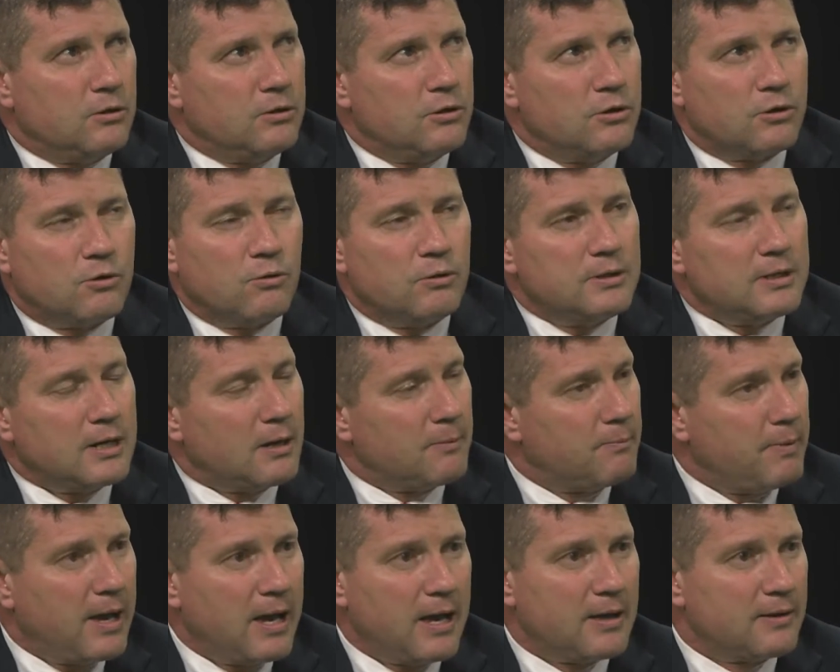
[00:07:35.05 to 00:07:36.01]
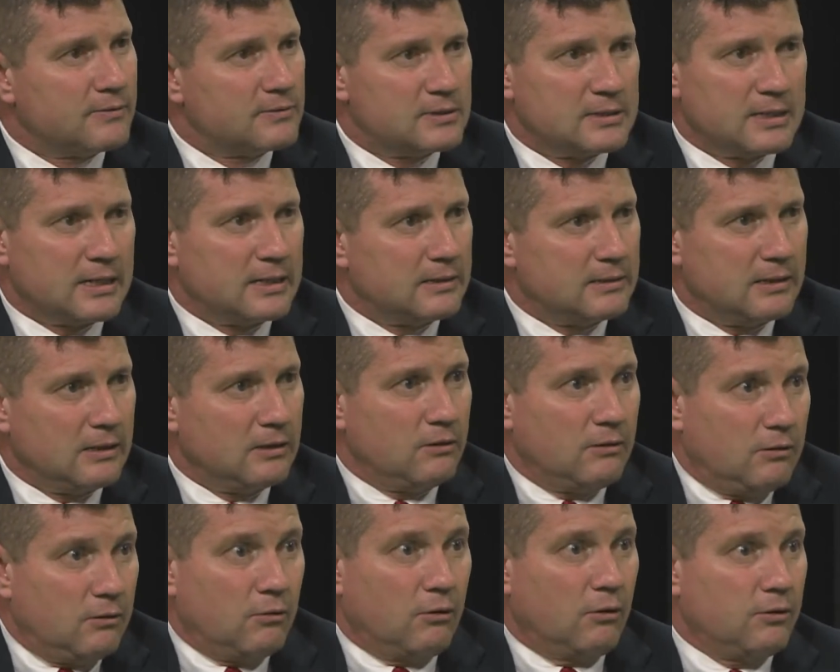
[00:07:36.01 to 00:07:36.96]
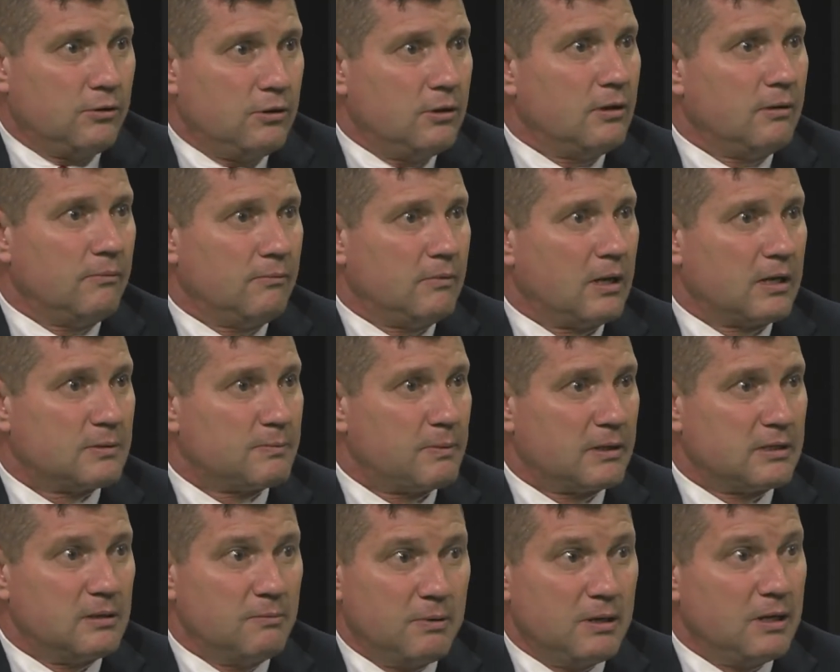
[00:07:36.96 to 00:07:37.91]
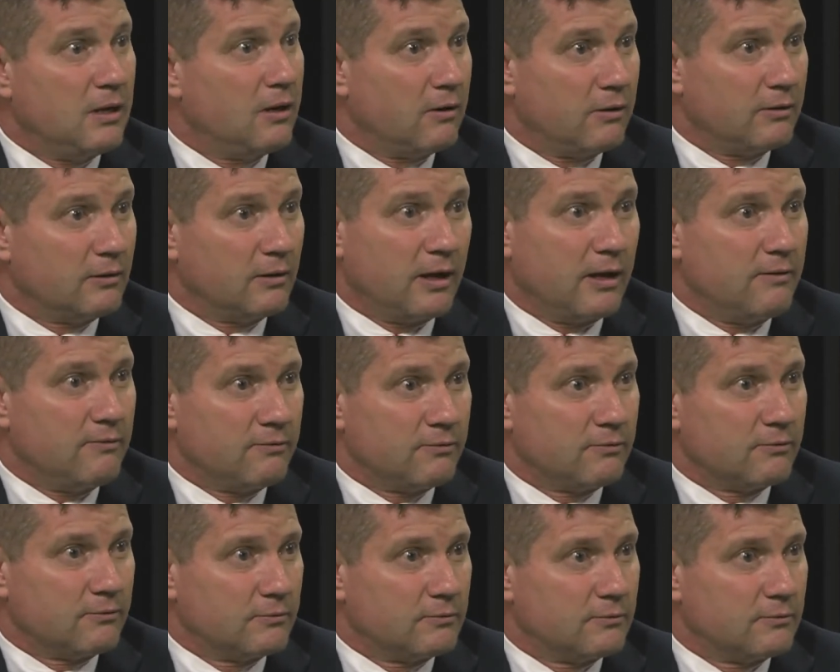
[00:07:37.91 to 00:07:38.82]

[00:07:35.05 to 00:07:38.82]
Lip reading: you're going down paths that you didn't expect to be here in life.